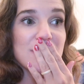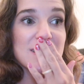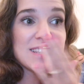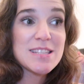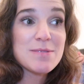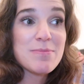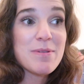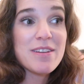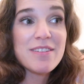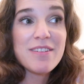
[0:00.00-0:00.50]

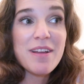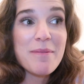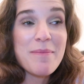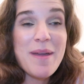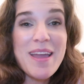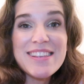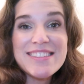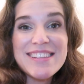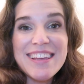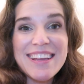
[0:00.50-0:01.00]
this has been
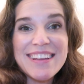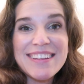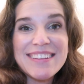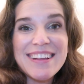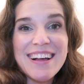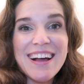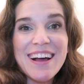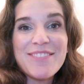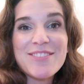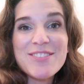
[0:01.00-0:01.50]

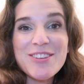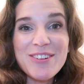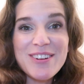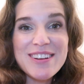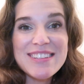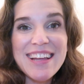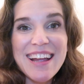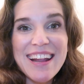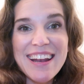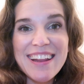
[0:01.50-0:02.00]
amazing. I'm so
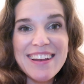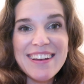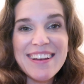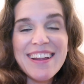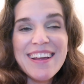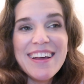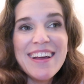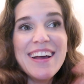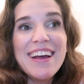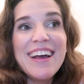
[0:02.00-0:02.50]
excited.
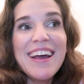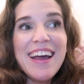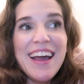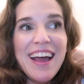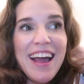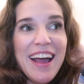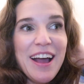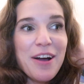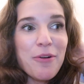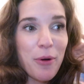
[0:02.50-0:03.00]

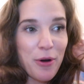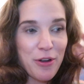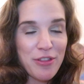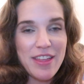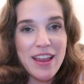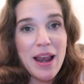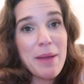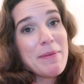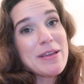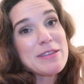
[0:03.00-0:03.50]

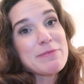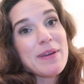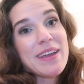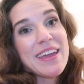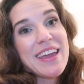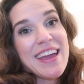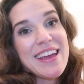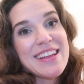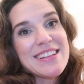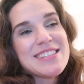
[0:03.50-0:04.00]
Worth it. I miss my
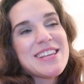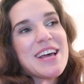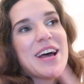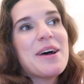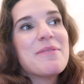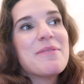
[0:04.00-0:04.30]
kids,